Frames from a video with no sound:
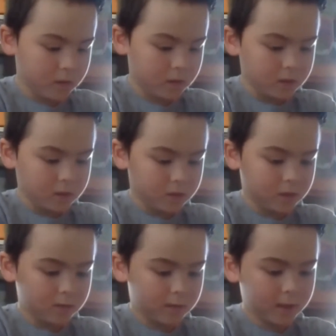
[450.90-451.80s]
Do
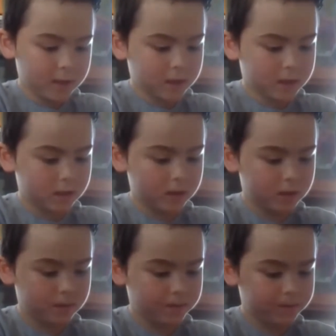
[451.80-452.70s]
this.
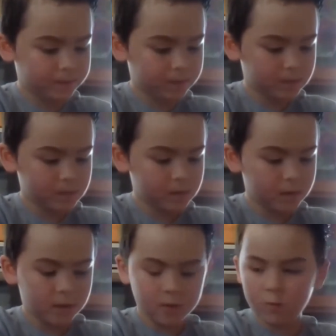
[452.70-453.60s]

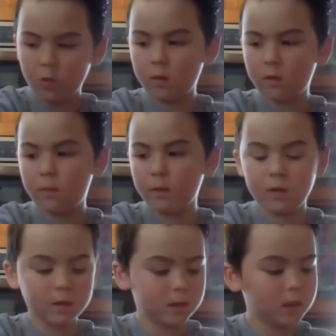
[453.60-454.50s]
And where do I put this now?